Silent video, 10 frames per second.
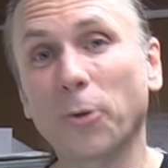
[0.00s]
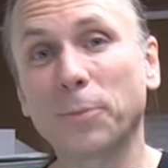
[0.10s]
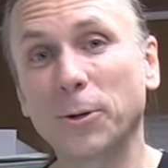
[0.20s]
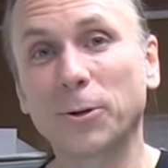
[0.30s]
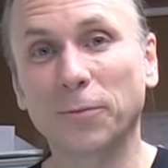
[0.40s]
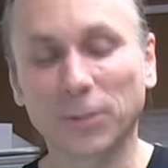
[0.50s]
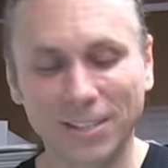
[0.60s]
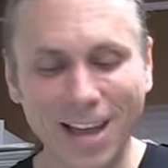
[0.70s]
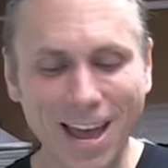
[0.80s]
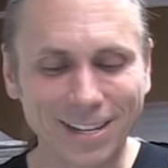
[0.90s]
beautiful
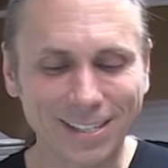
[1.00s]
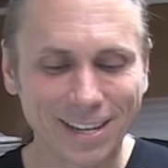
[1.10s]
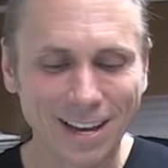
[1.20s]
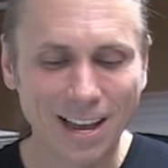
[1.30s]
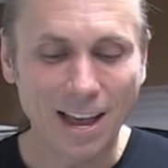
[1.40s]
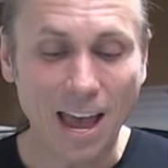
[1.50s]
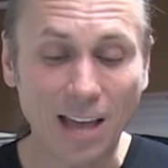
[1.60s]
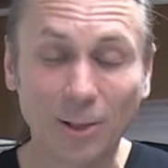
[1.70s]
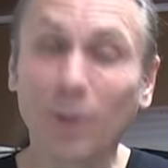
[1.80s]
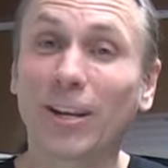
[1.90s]
snakes.
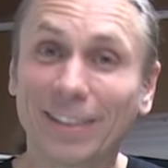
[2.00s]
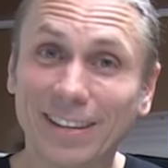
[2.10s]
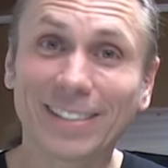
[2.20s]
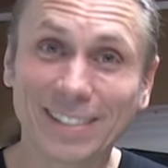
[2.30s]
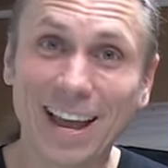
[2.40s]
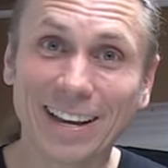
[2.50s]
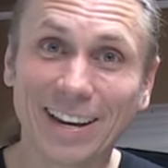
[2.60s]
And look at this snake